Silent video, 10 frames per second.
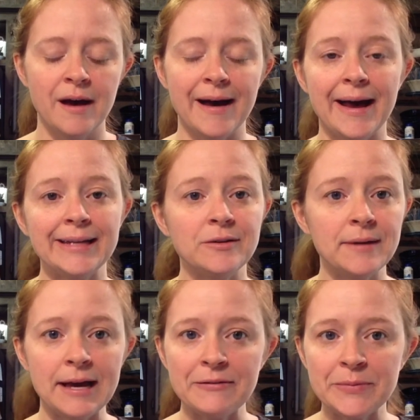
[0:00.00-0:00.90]
I don't
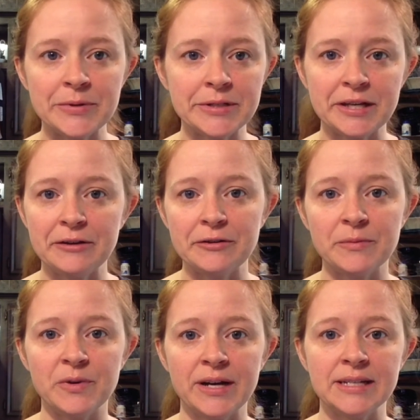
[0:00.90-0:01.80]
have a particular
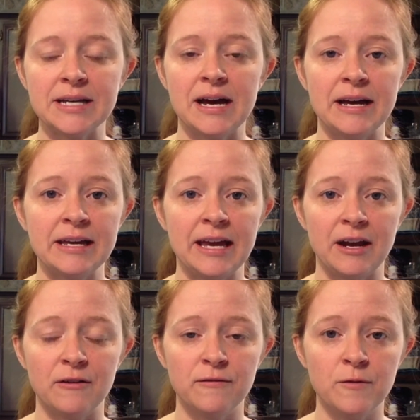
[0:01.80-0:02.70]
brand I
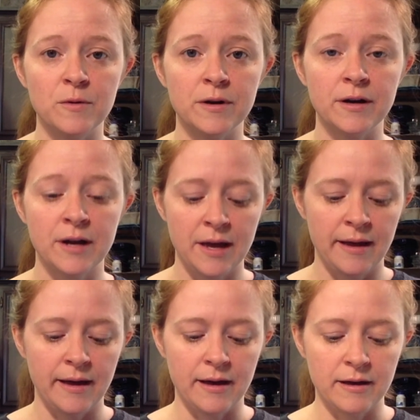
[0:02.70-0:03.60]
care for.
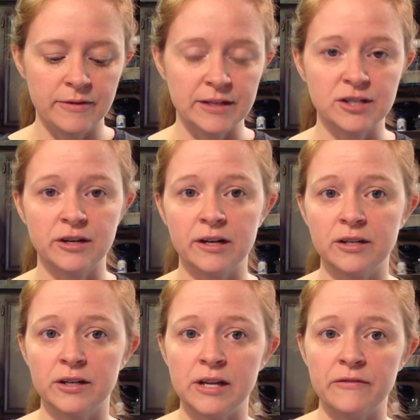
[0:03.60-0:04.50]
The
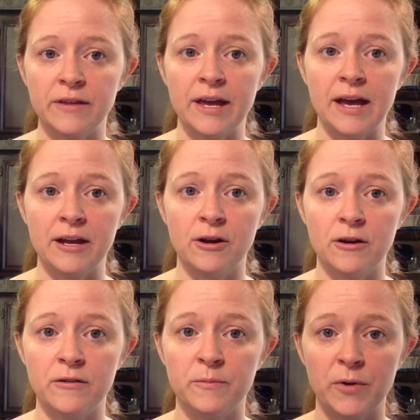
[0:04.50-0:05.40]
instructor definitely had
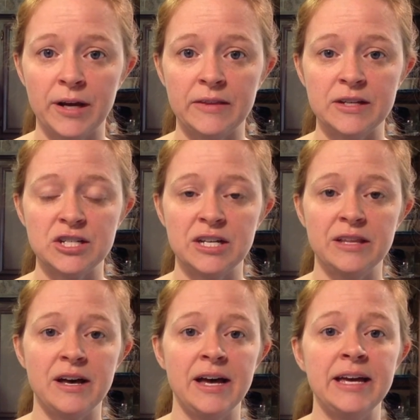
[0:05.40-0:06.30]
her brand that she
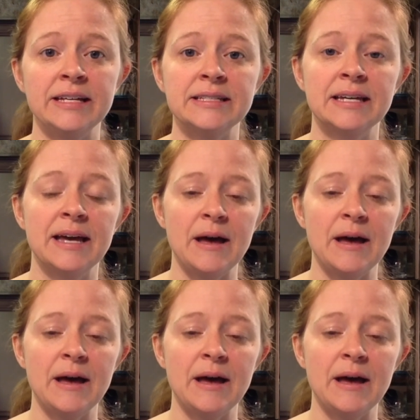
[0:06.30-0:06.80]
liked.